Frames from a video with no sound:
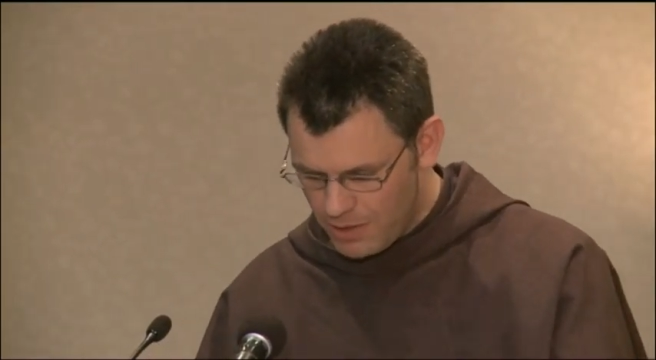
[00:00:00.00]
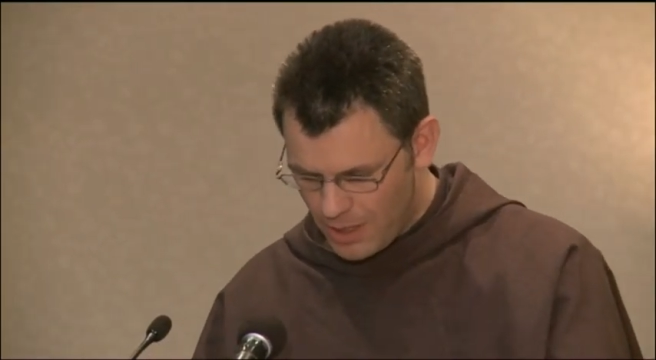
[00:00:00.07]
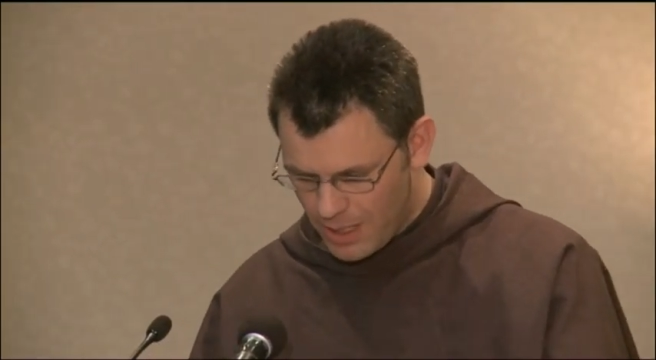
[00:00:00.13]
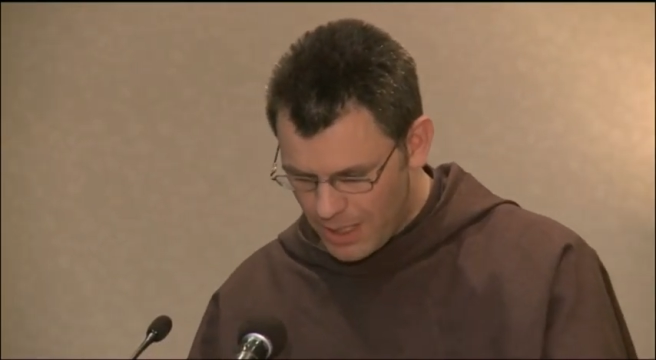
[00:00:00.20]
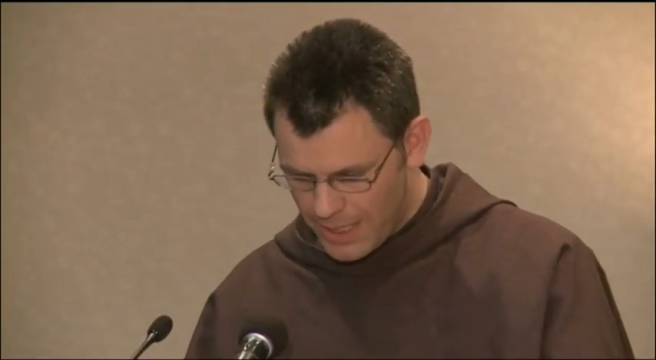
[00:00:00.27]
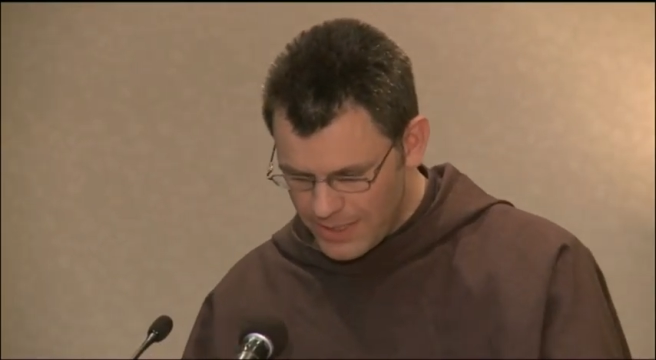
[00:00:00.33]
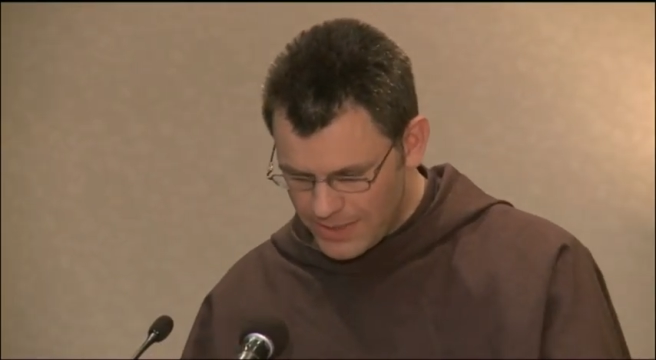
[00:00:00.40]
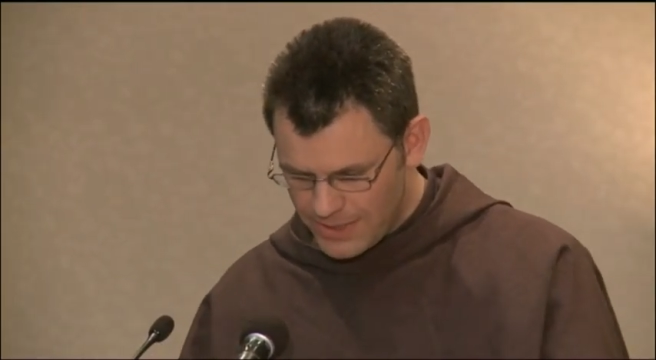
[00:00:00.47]
the
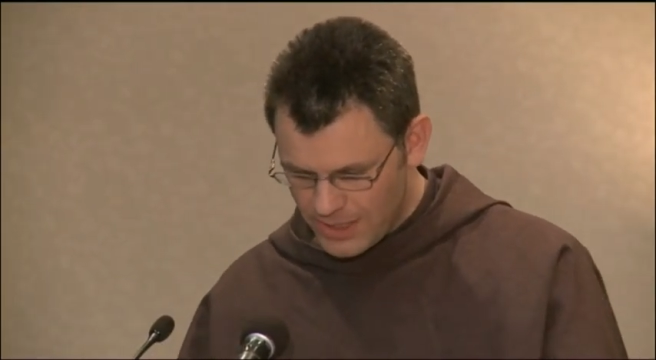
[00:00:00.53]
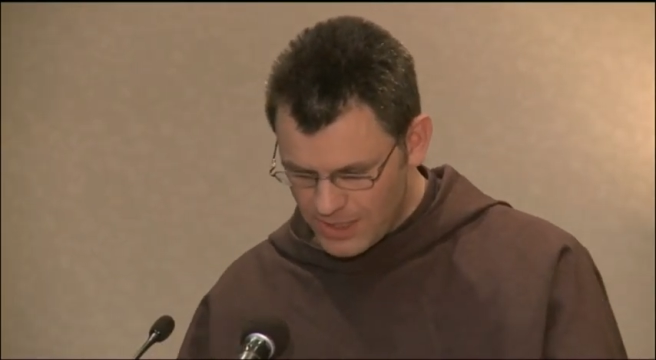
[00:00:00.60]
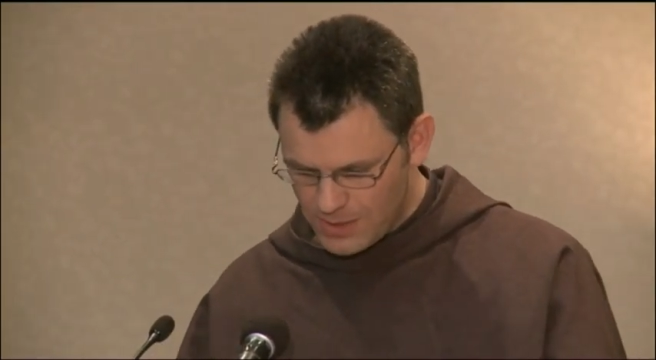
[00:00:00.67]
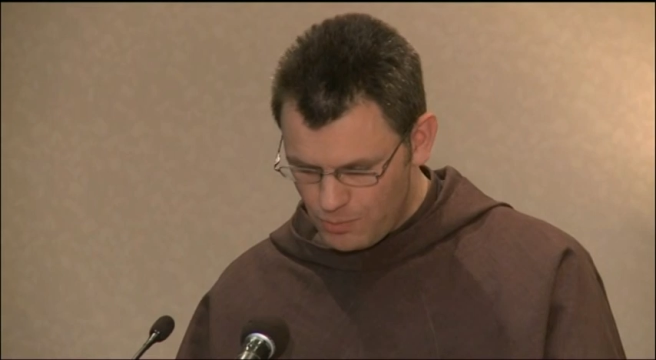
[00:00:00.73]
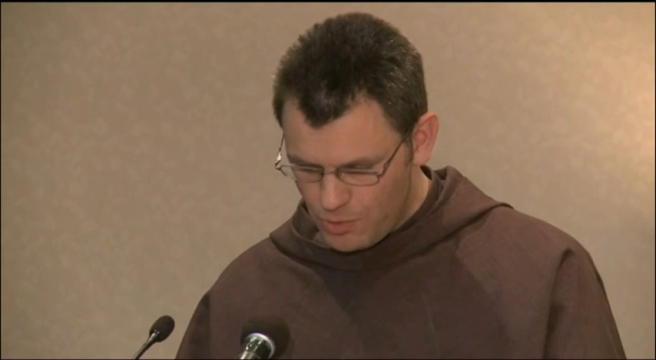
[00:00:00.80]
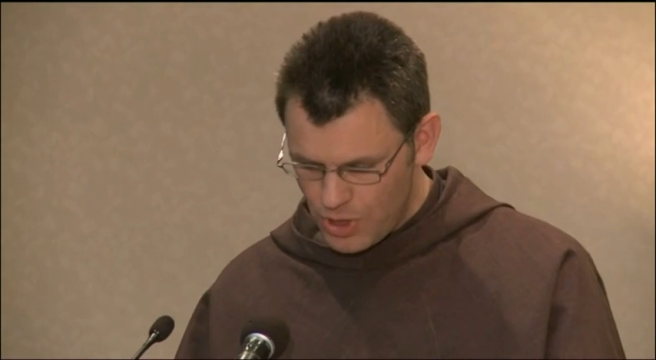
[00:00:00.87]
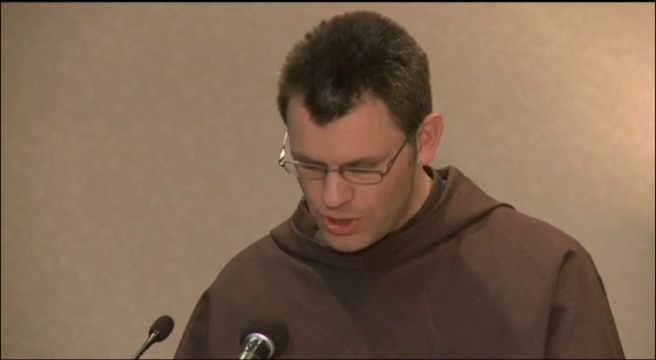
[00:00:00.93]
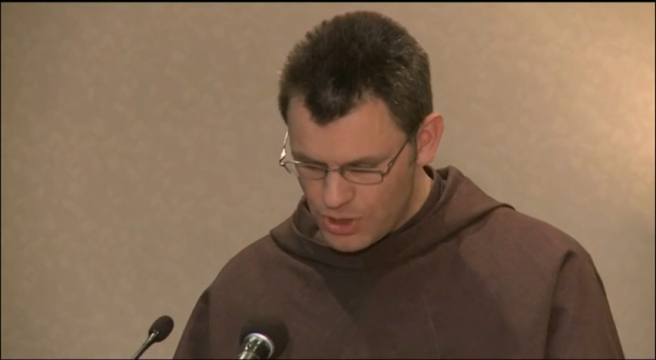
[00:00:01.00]
highest
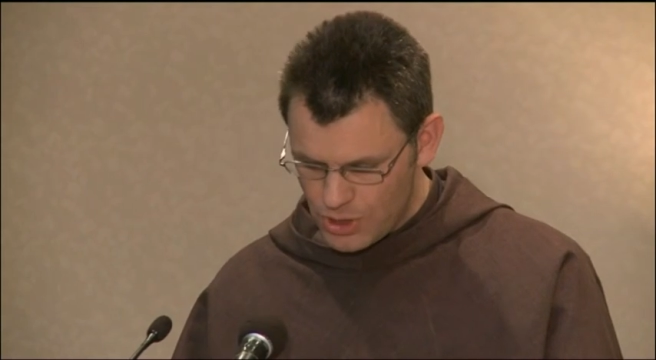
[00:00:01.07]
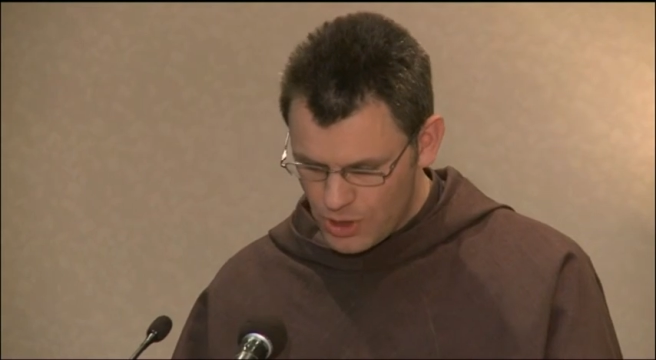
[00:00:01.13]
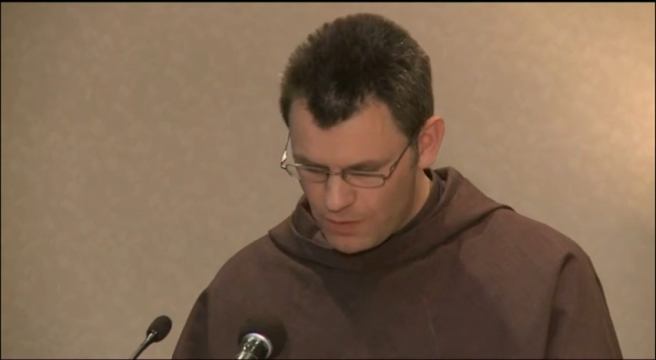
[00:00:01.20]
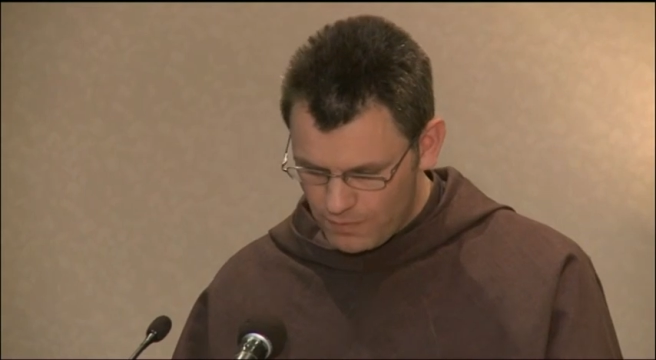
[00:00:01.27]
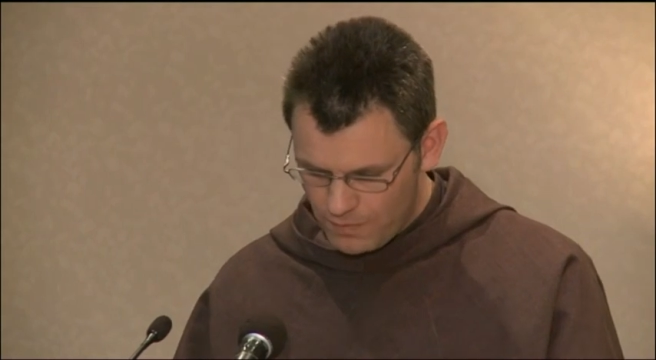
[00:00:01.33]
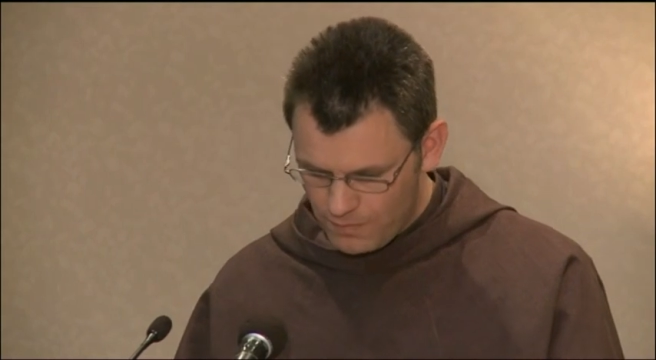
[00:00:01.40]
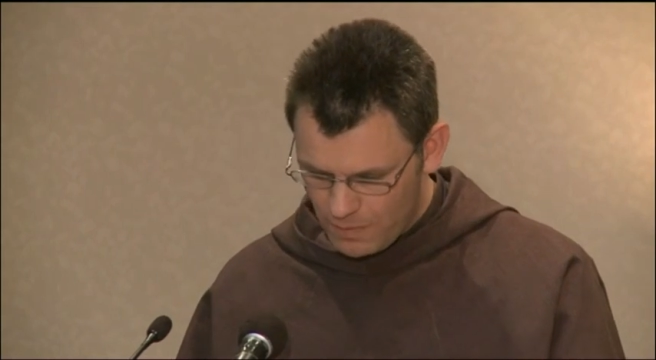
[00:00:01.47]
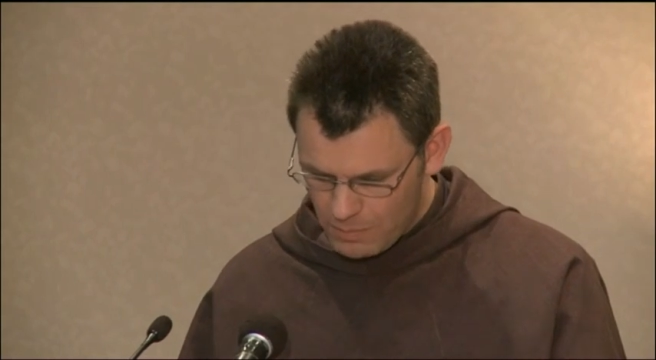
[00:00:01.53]
expression
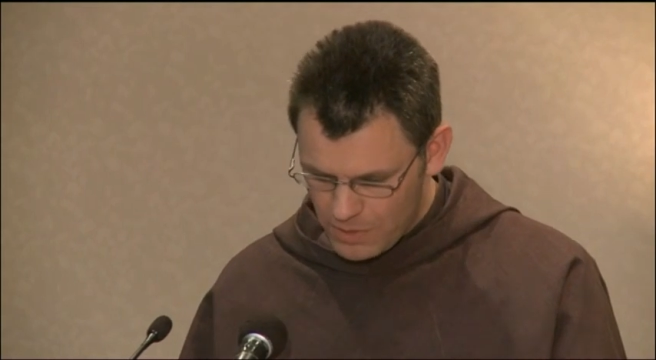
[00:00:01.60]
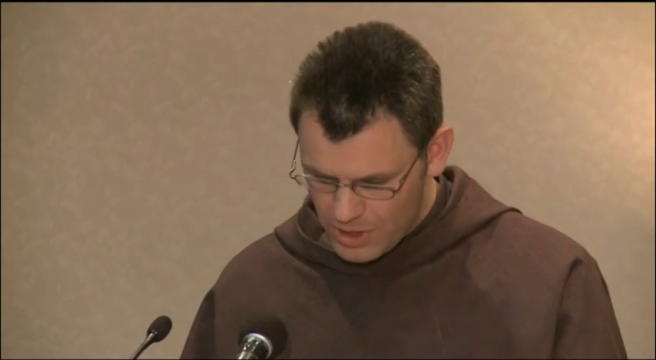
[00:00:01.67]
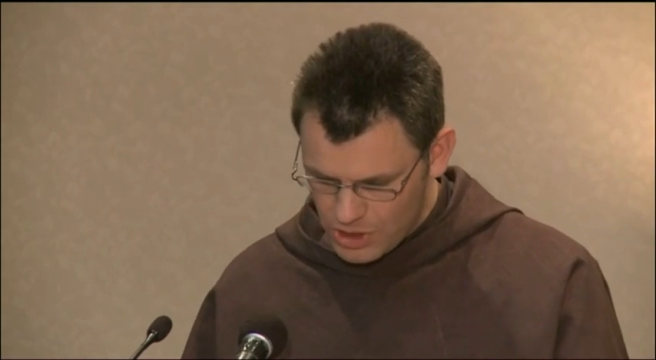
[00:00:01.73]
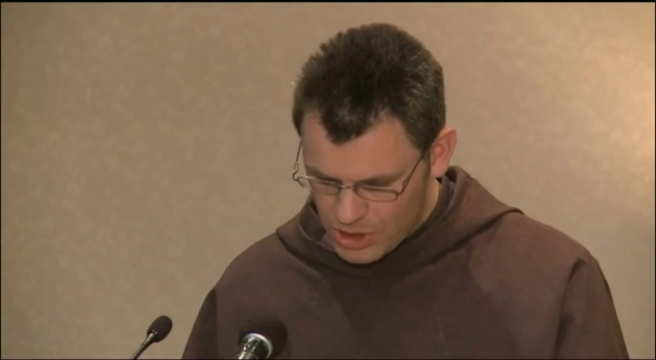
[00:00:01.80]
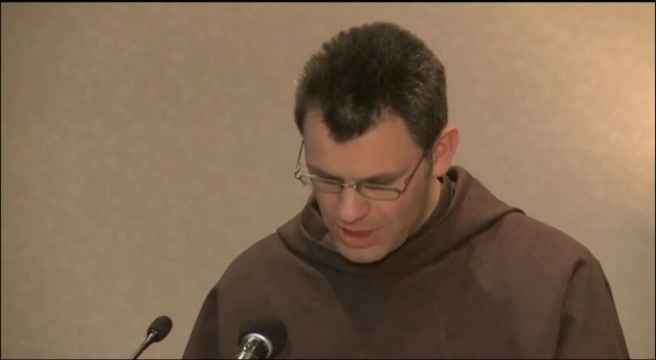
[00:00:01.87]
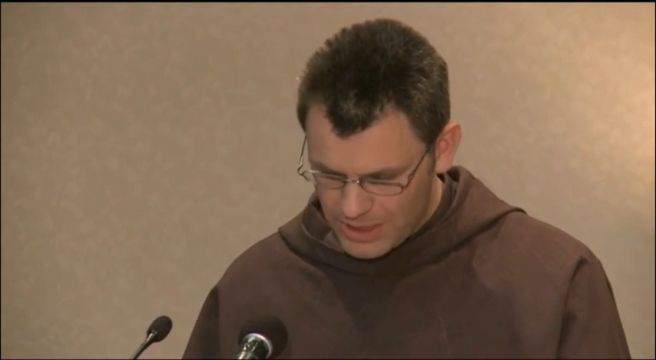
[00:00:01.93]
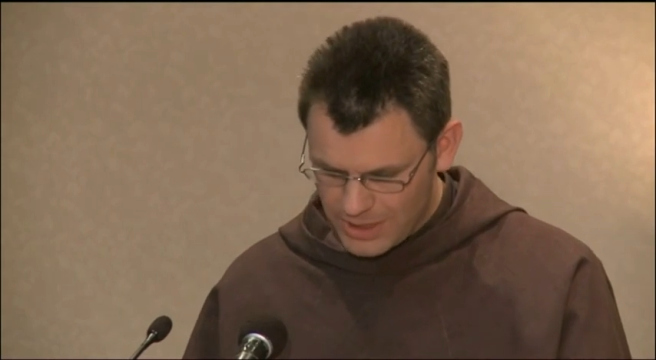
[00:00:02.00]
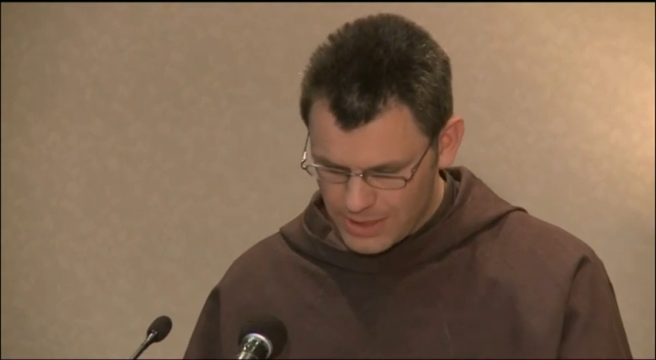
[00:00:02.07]
of the feminine
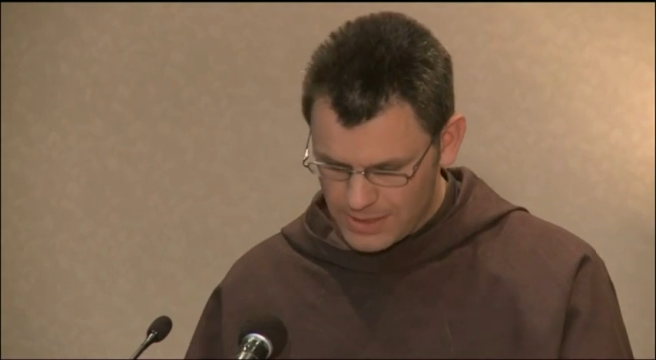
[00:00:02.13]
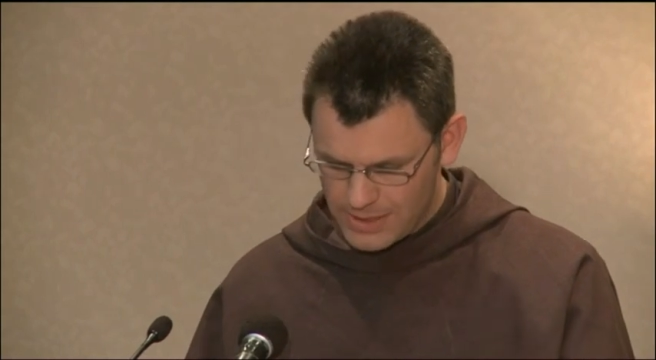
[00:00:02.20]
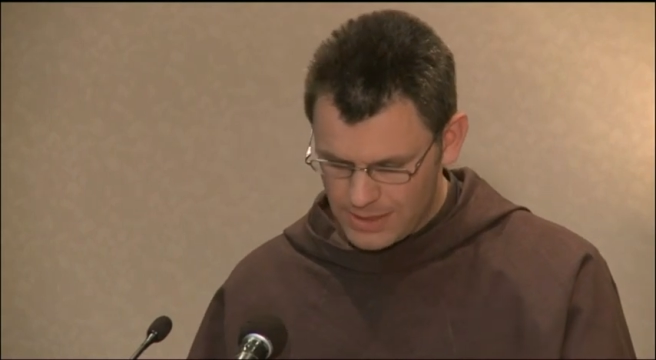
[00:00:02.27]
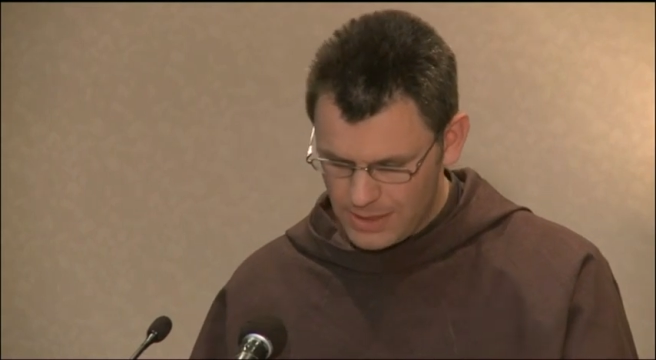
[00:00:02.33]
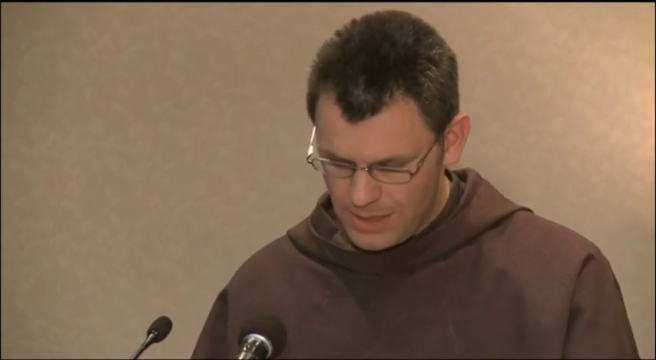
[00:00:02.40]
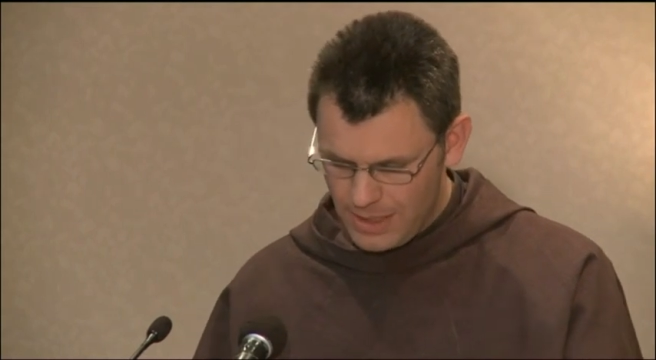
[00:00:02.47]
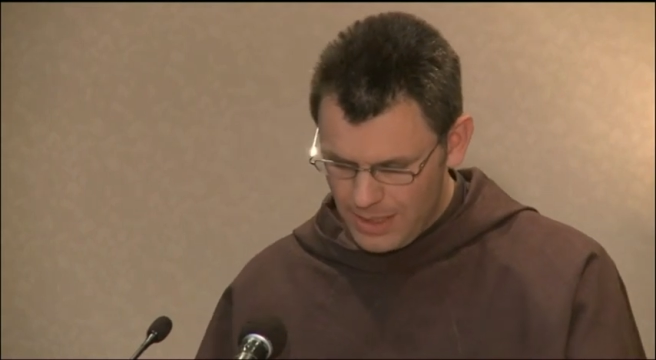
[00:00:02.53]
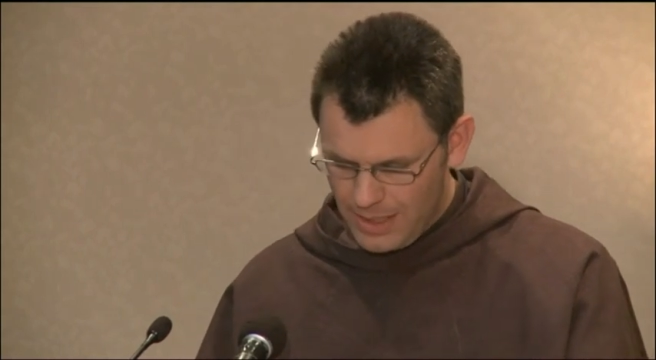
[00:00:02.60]
genius,